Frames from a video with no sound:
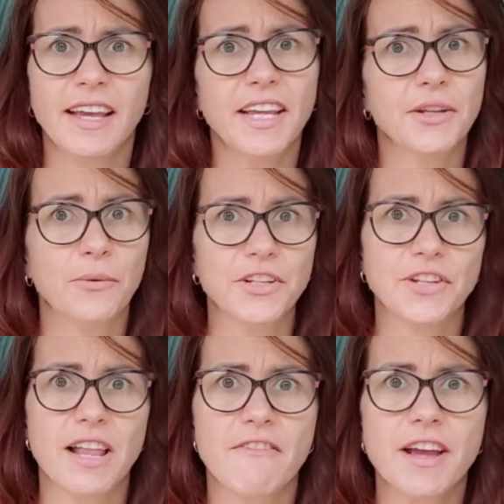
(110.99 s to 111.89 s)
in
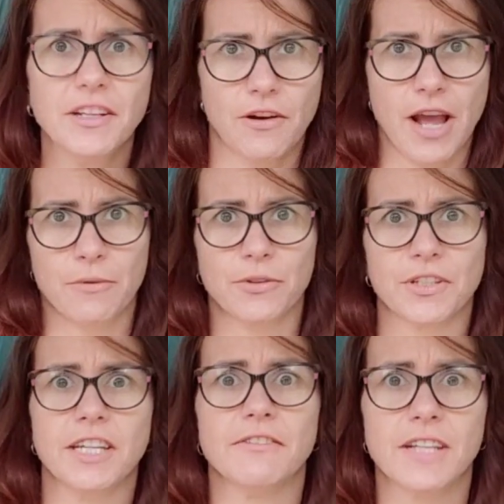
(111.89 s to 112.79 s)
which elevator I
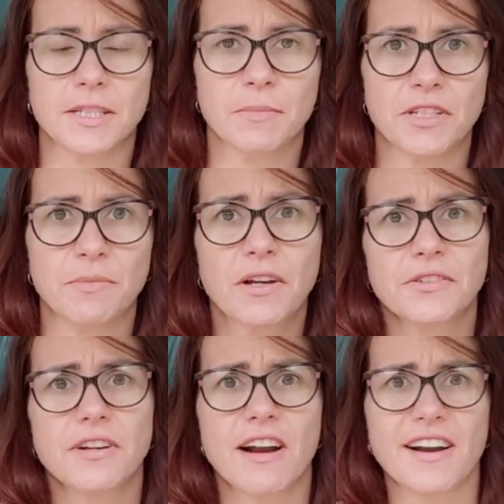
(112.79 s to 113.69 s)
would give the speech
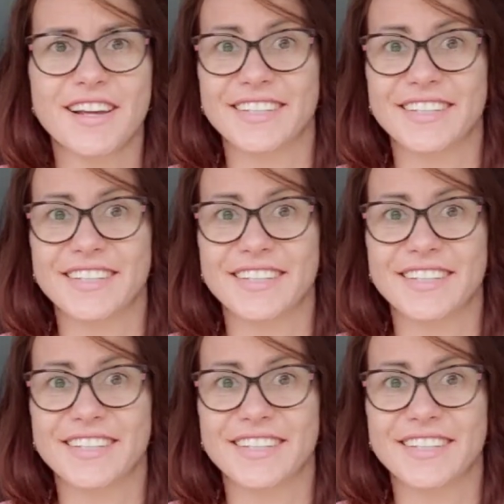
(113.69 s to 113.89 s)
because there are